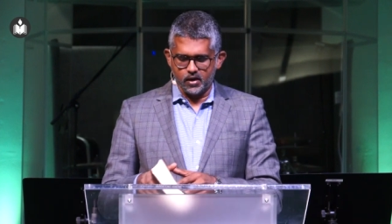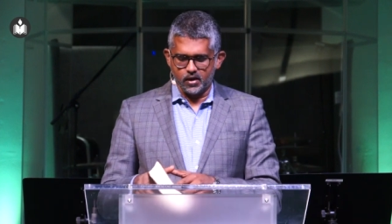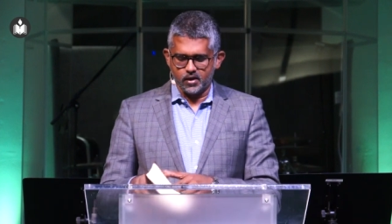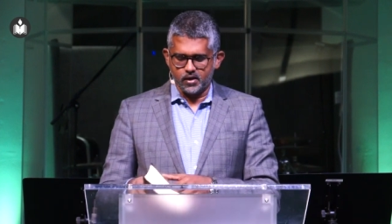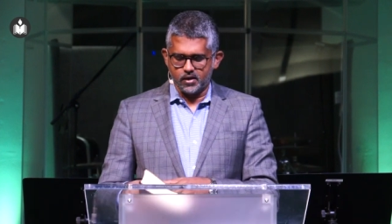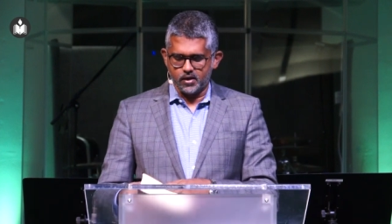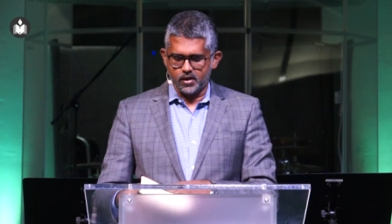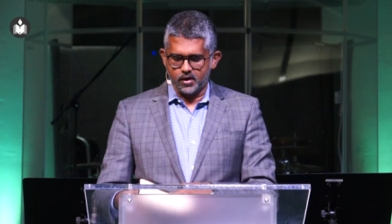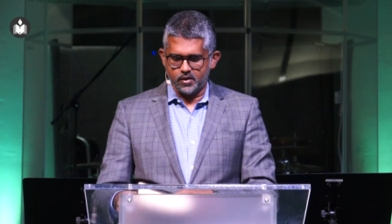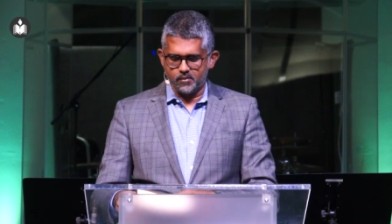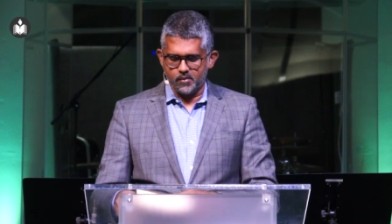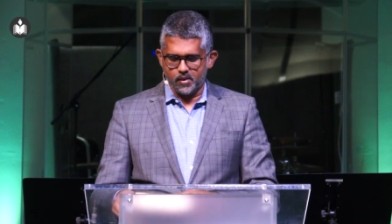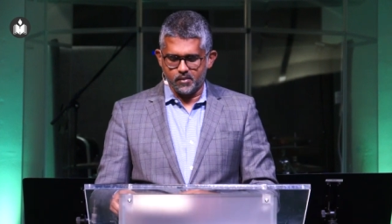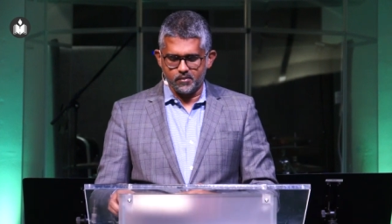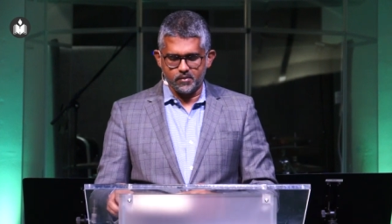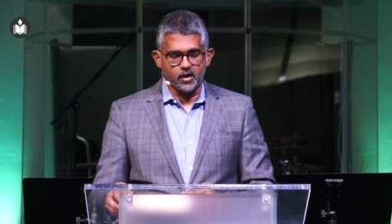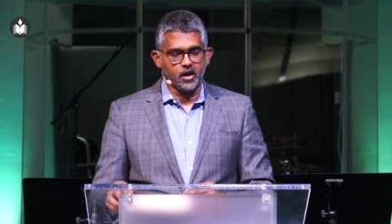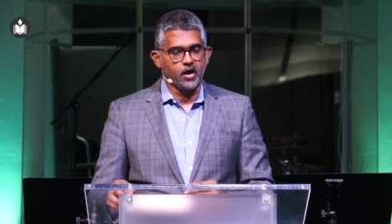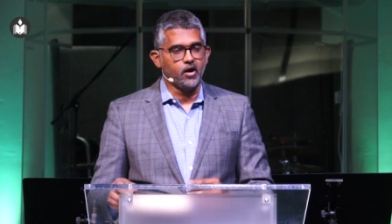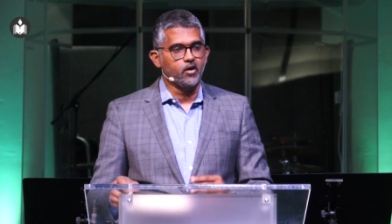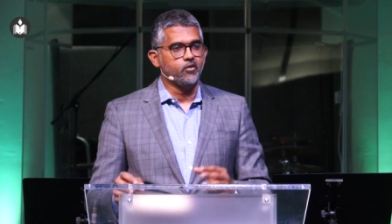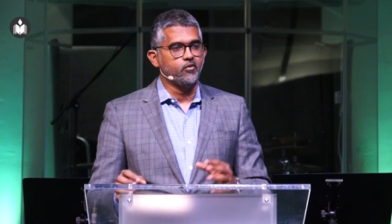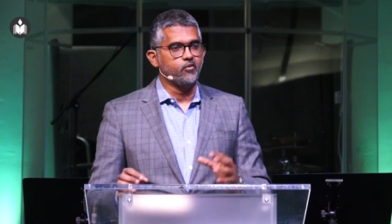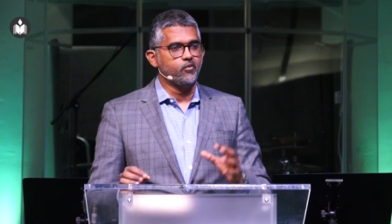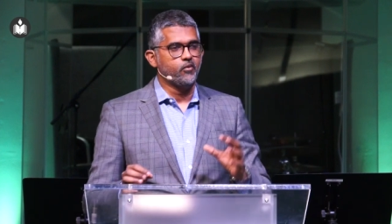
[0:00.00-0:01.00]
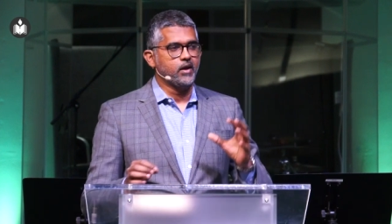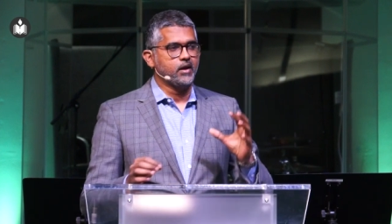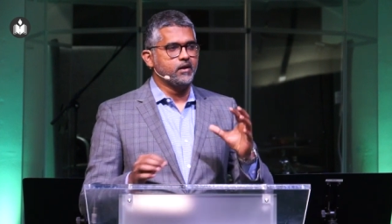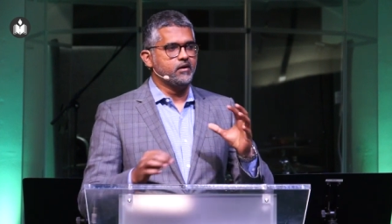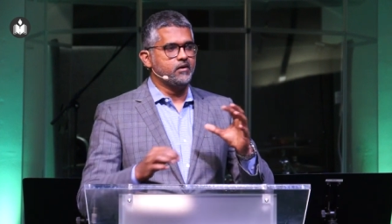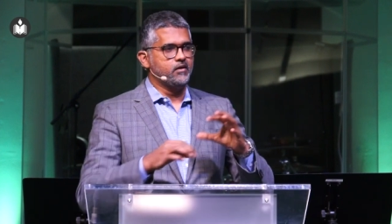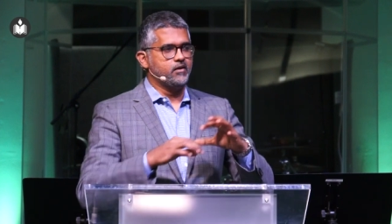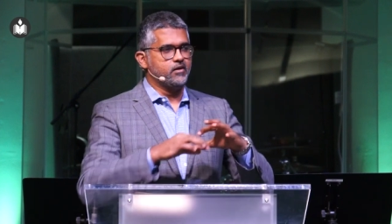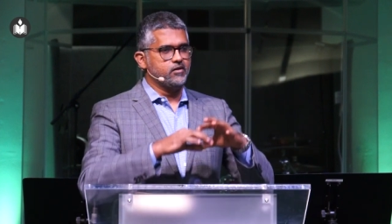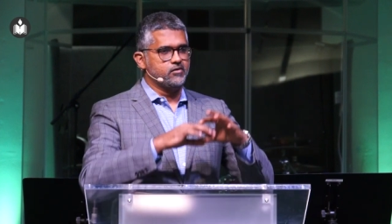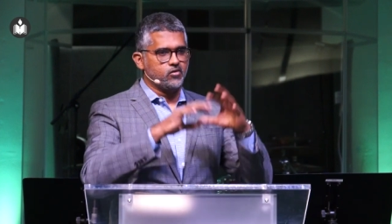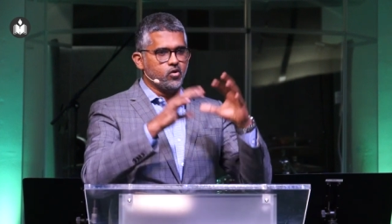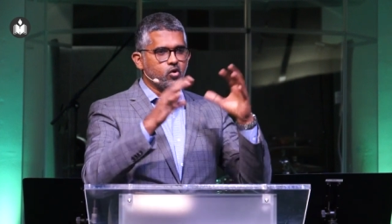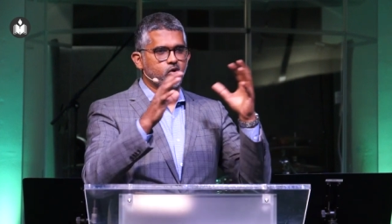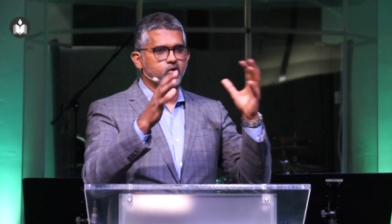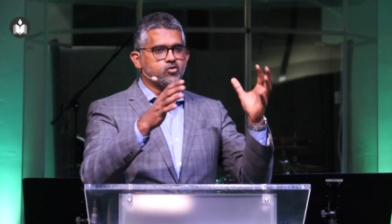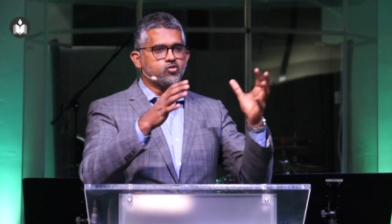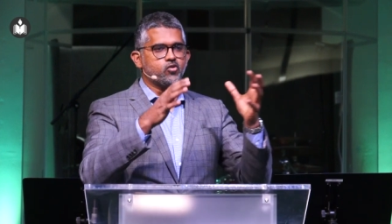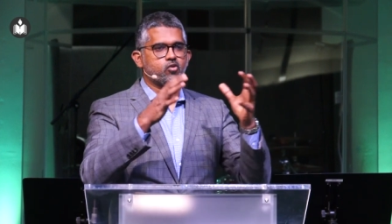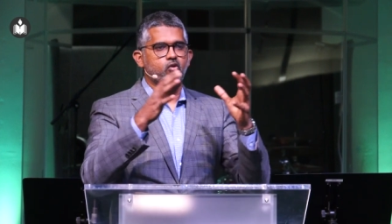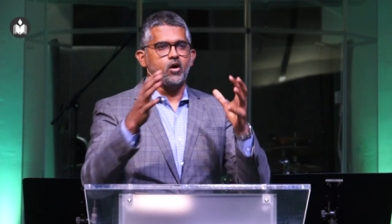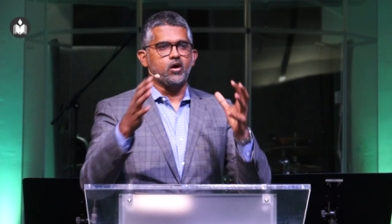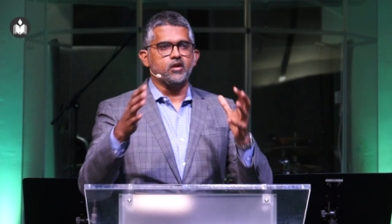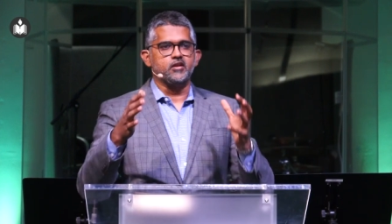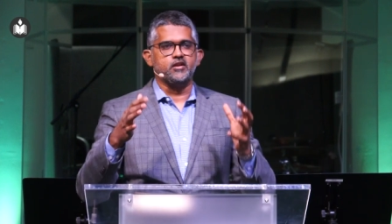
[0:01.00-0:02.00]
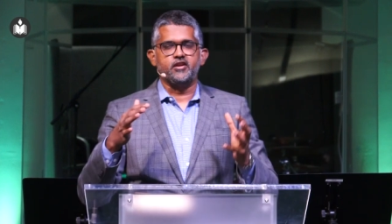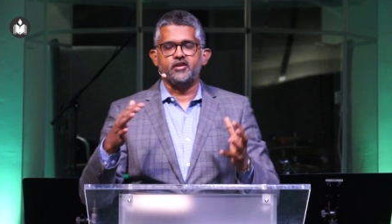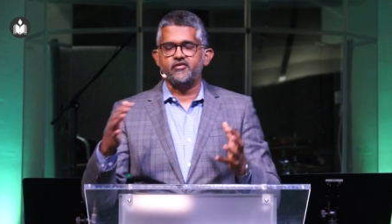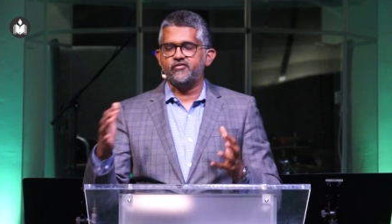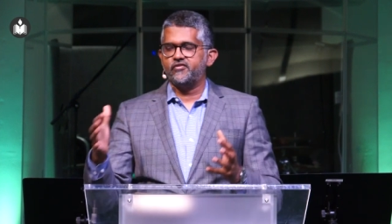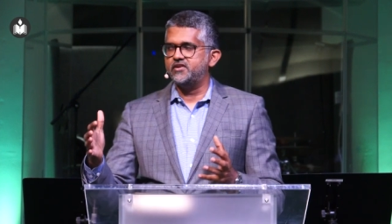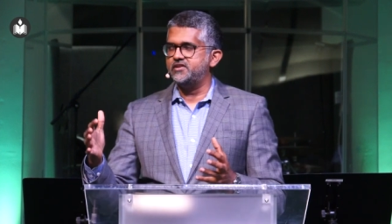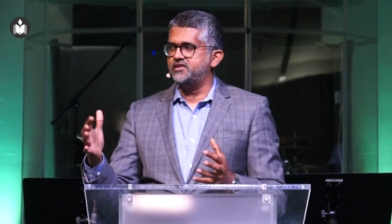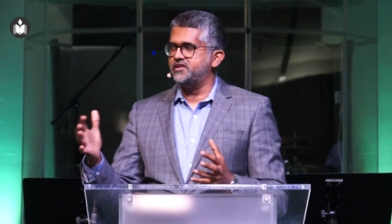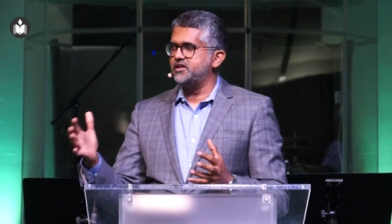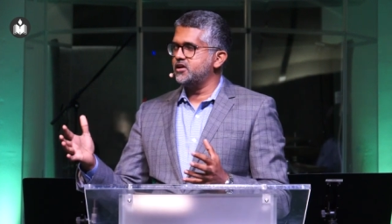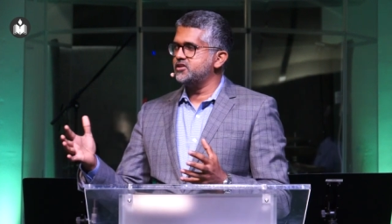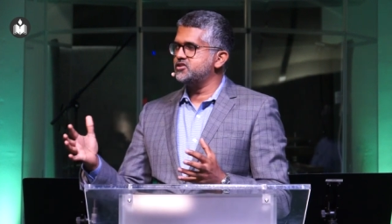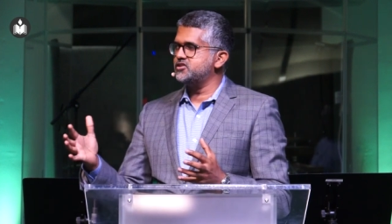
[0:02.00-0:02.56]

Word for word: I can't remember now, when he's going through all the different